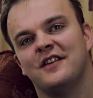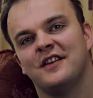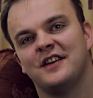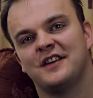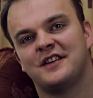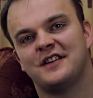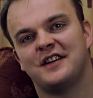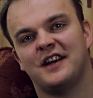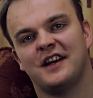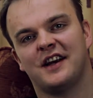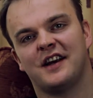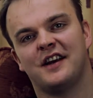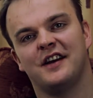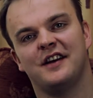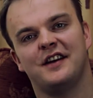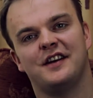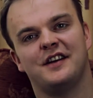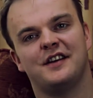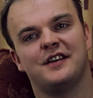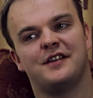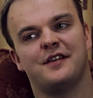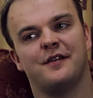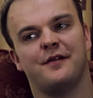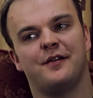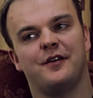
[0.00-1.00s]
The second
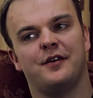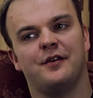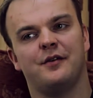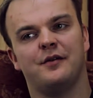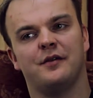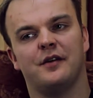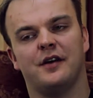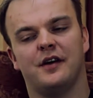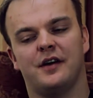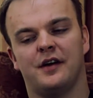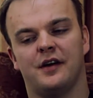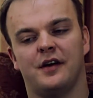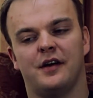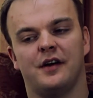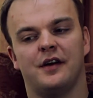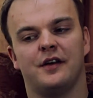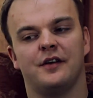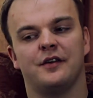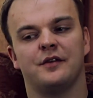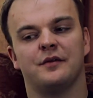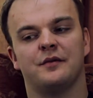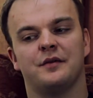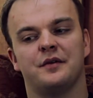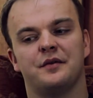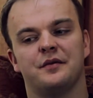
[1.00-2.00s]
interview
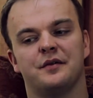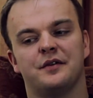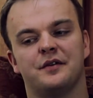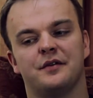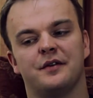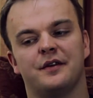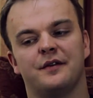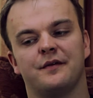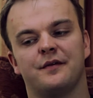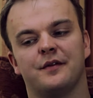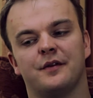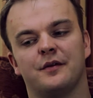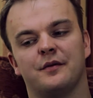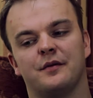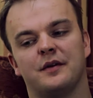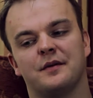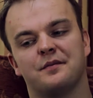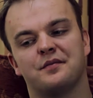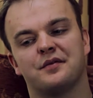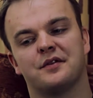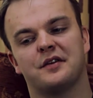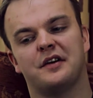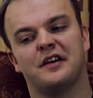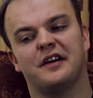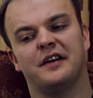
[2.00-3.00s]
that we were doing for the
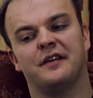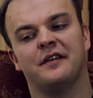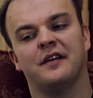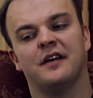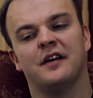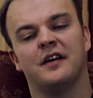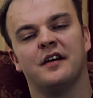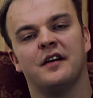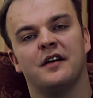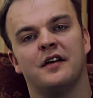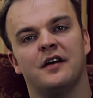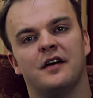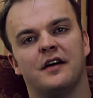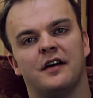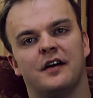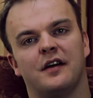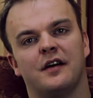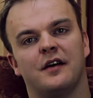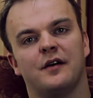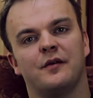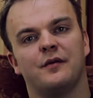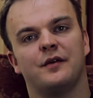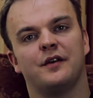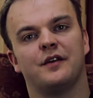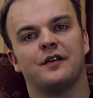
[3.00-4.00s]
website,
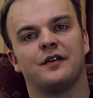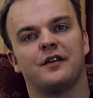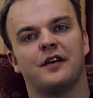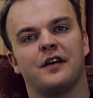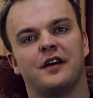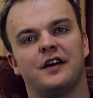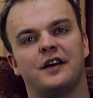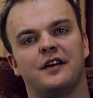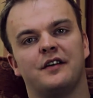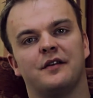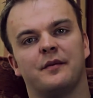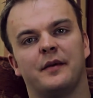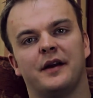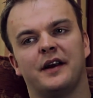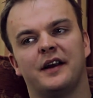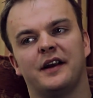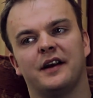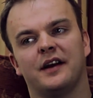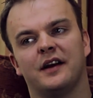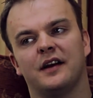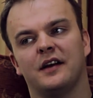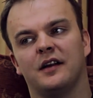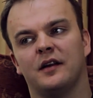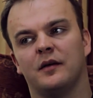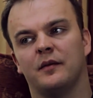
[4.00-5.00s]
we decided to make
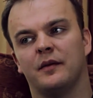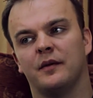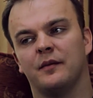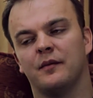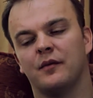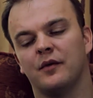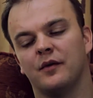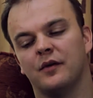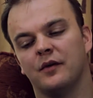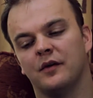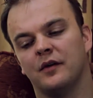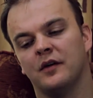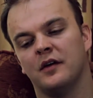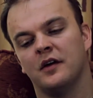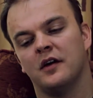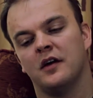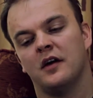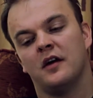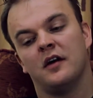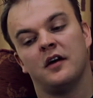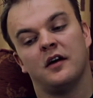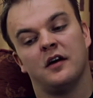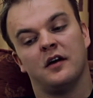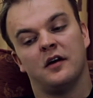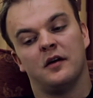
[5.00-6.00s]
it a little bit more
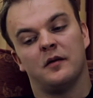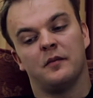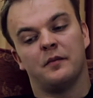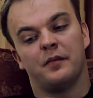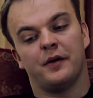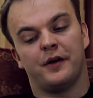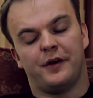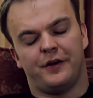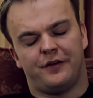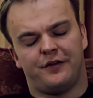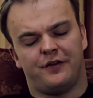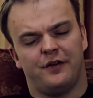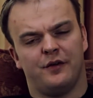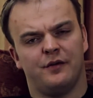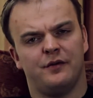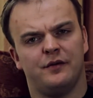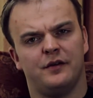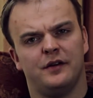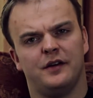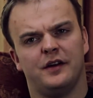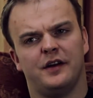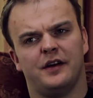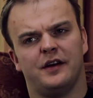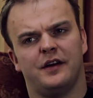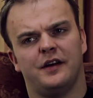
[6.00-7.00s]
personal,
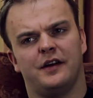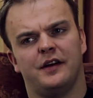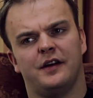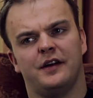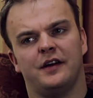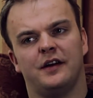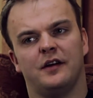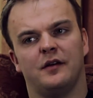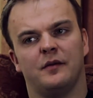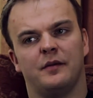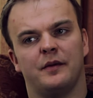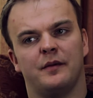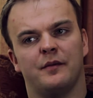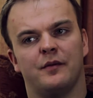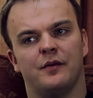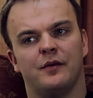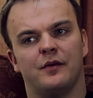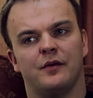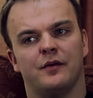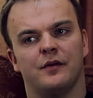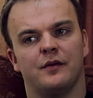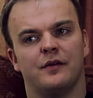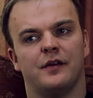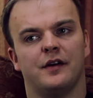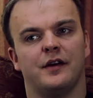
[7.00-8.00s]
a little bit
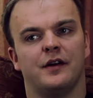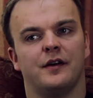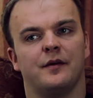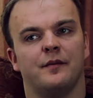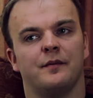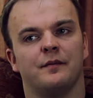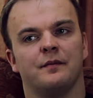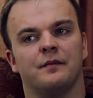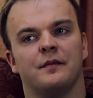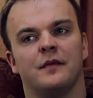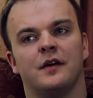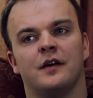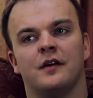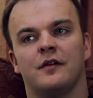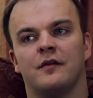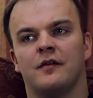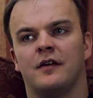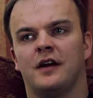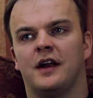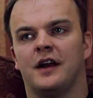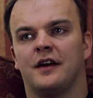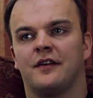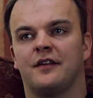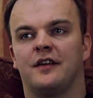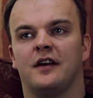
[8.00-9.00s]
more
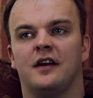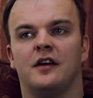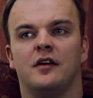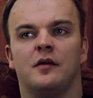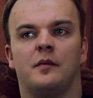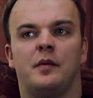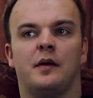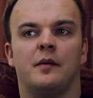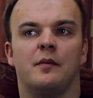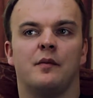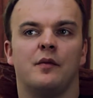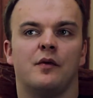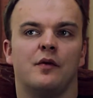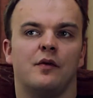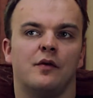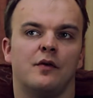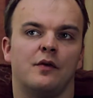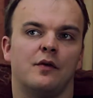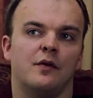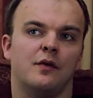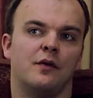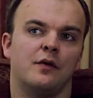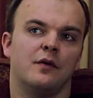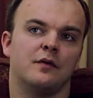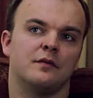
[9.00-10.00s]
relaxed, a little bit
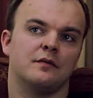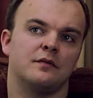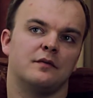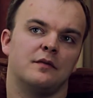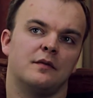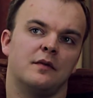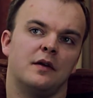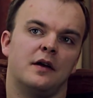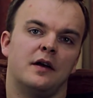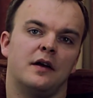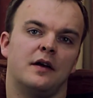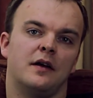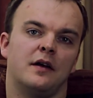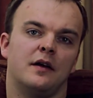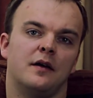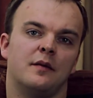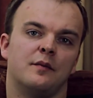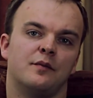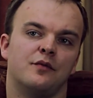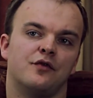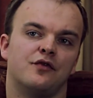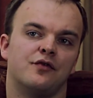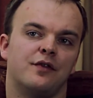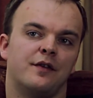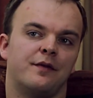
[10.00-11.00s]
more
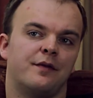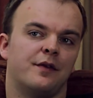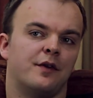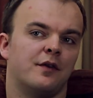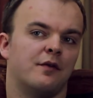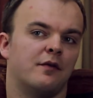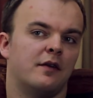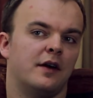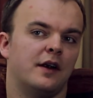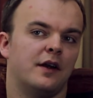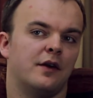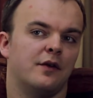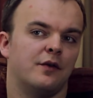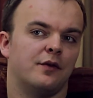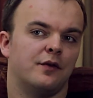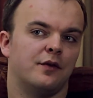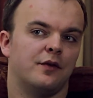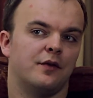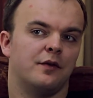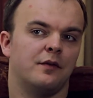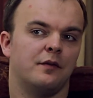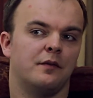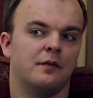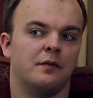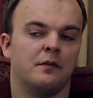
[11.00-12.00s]
driven
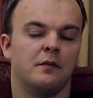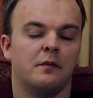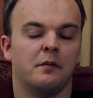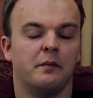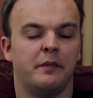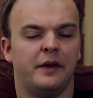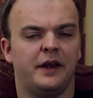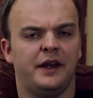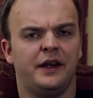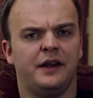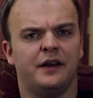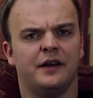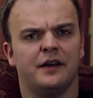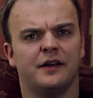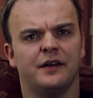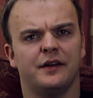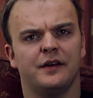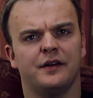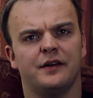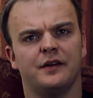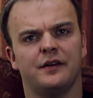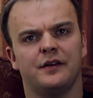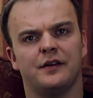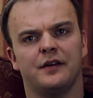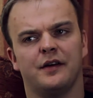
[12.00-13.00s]
around me
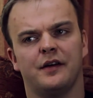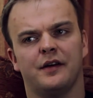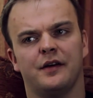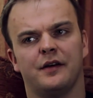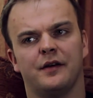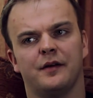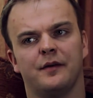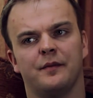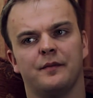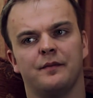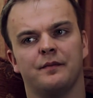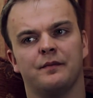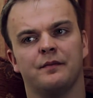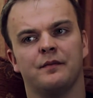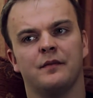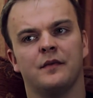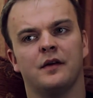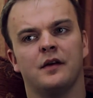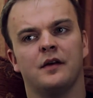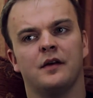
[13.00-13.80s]
and